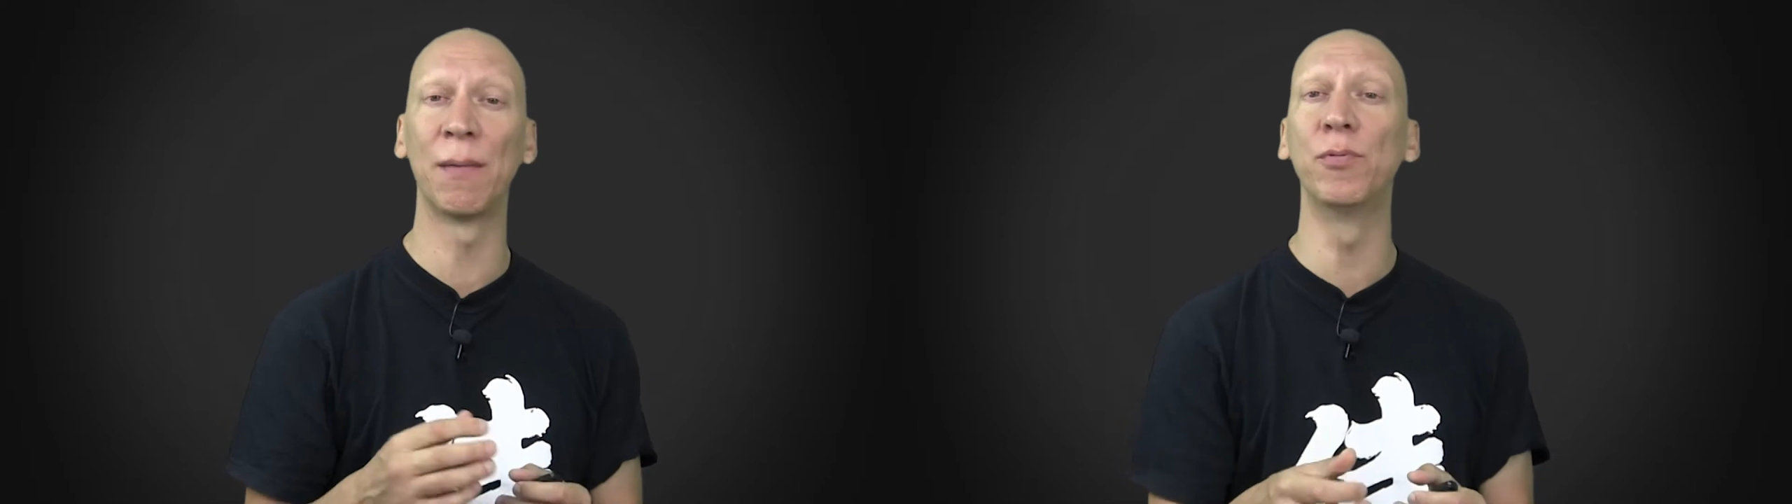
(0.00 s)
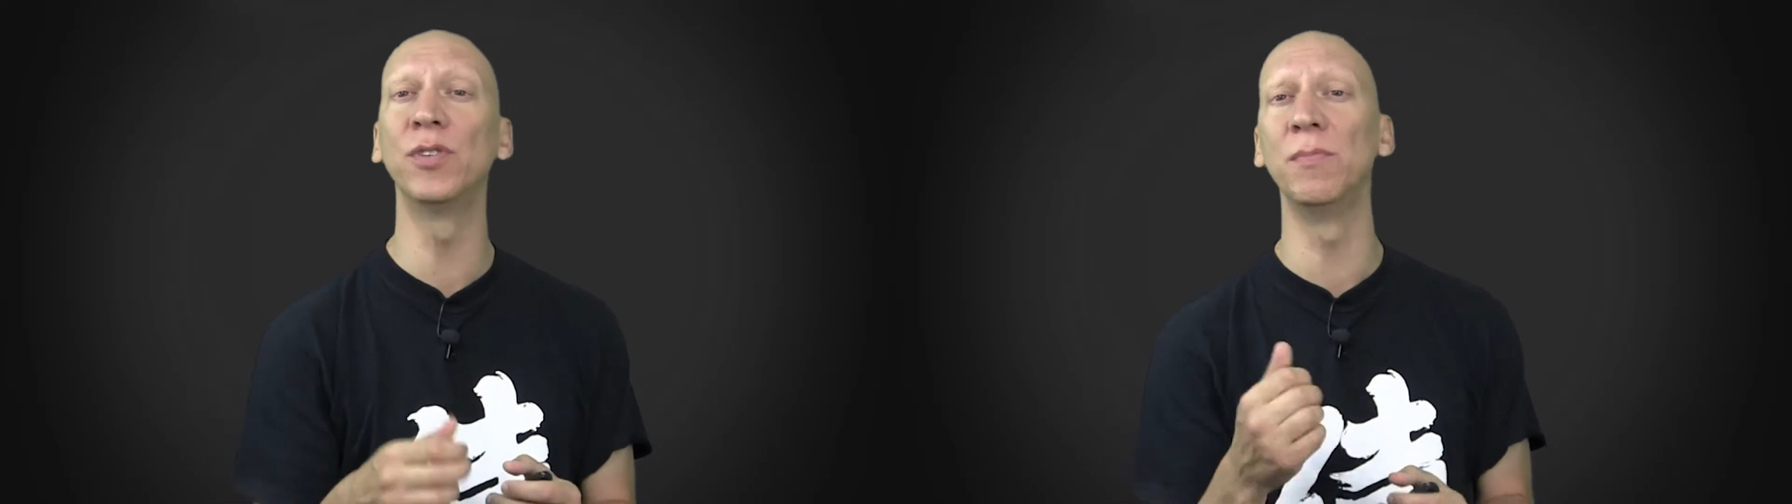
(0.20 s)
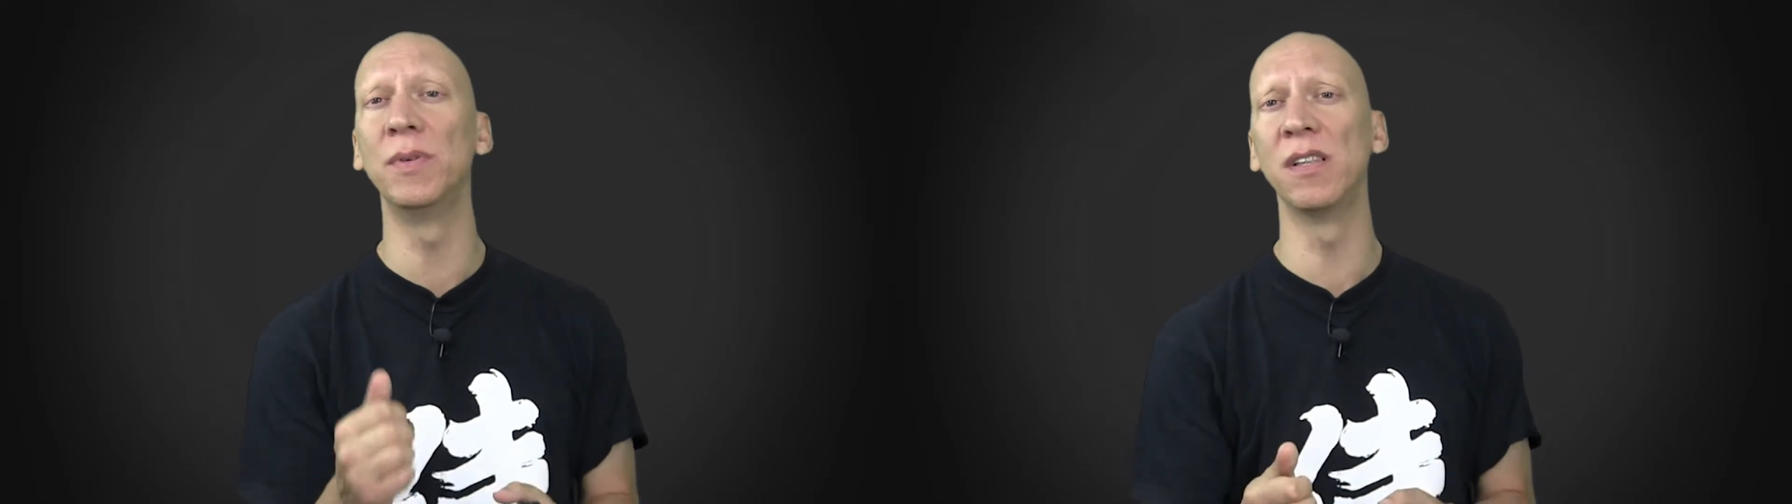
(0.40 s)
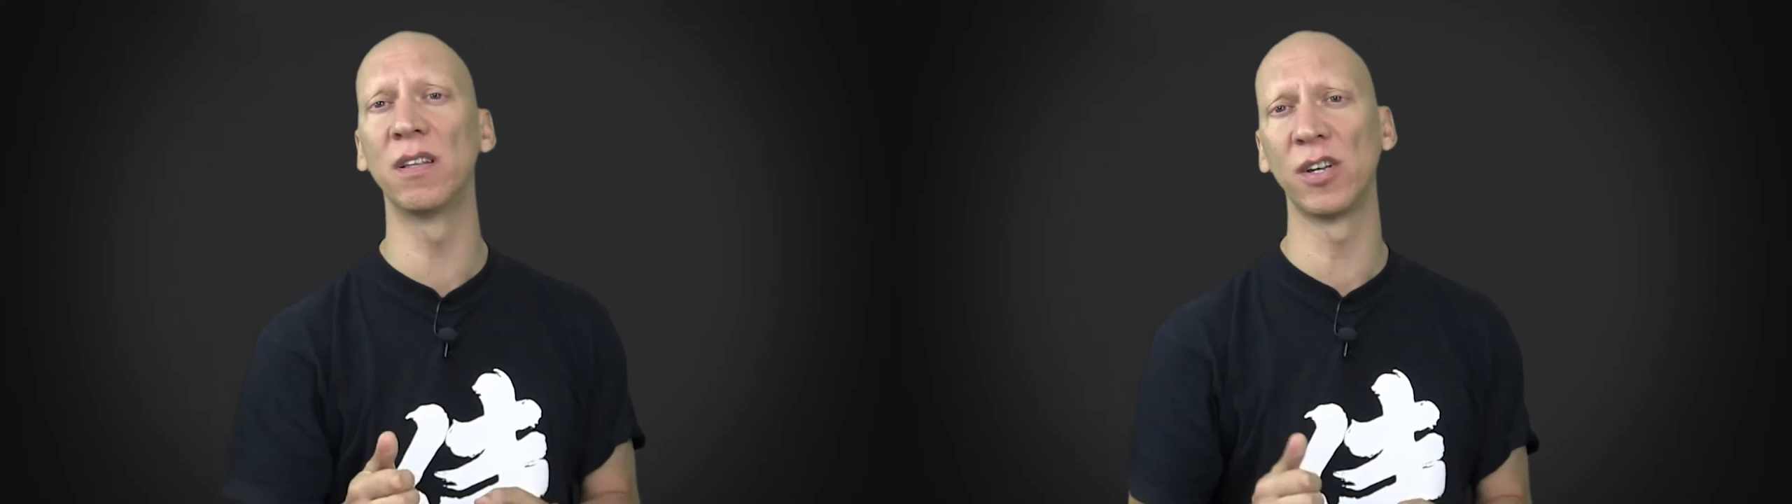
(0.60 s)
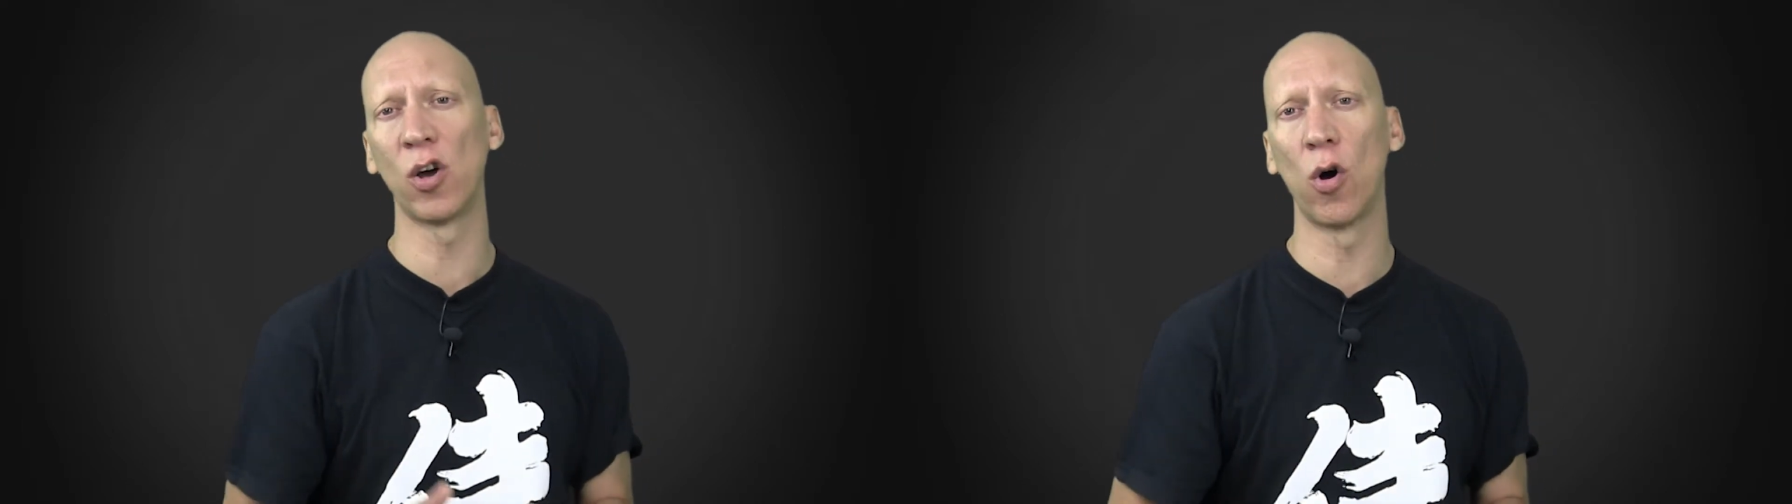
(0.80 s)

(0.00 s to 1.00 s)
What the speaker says: I put immediately